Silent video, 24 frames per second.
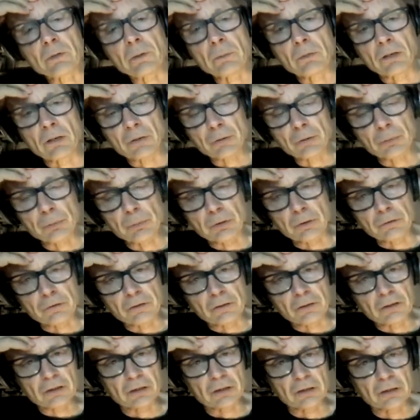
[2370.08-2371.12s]
be multiple
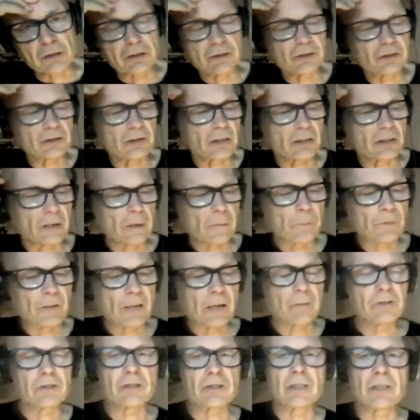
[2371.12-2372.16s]
functions,
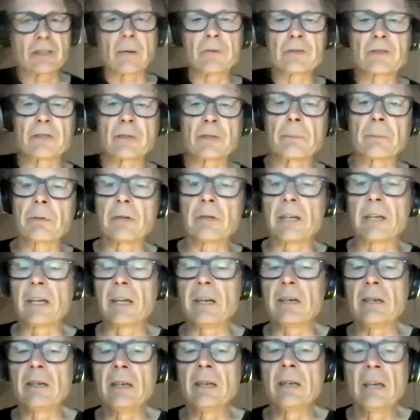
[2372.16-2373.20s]
that was the
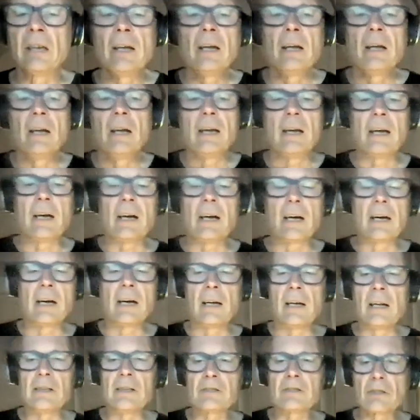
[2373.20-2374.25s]
plan.
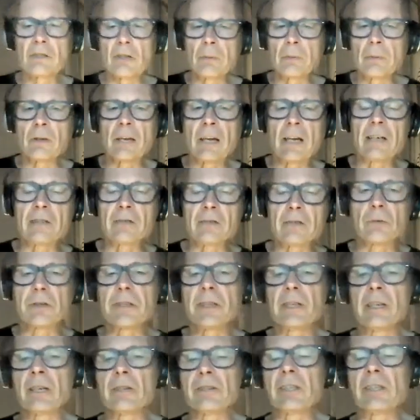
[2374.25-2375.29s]
And so I'm glad it's
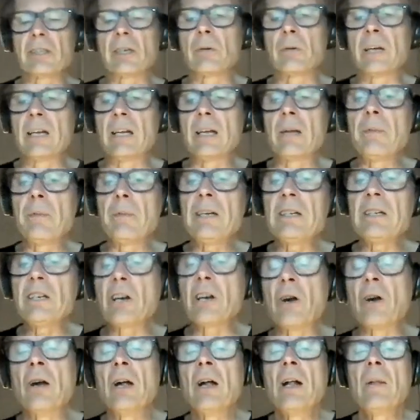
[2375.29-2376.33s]
working out that way. I mean,
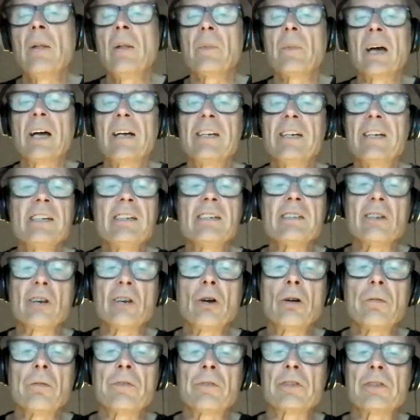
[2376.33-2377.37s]
I didn't
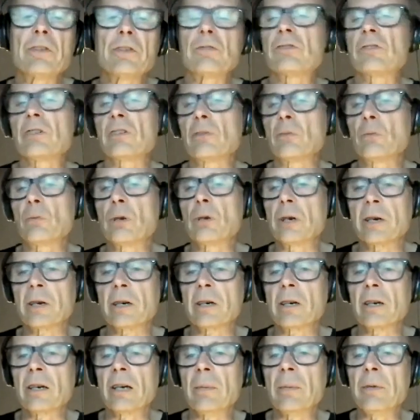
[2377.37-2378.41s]
know if this was going to work.
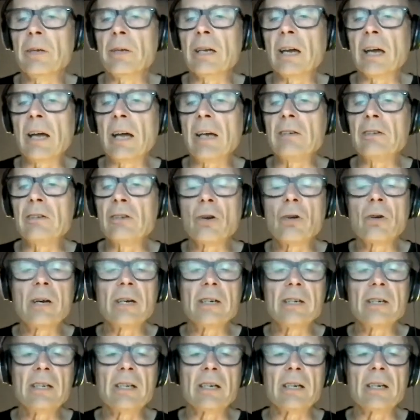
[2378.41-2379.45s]
I mean, I had no
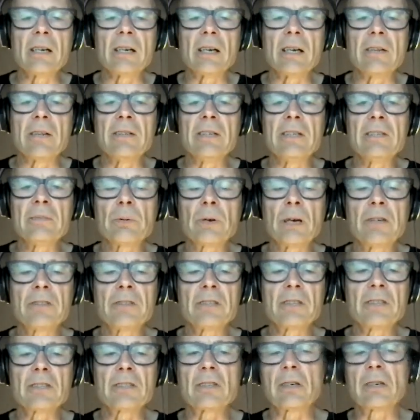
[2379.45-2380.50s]
idea. These
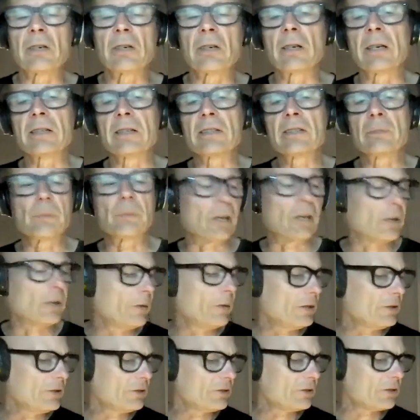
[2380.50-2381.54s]
projects are
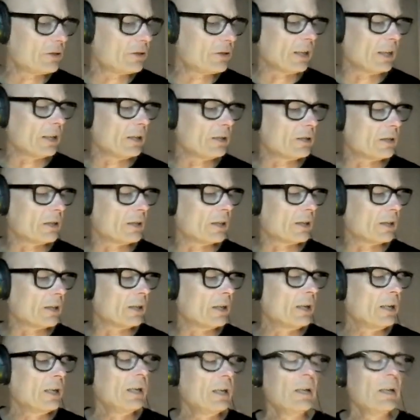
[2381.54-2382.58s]
experiments, and the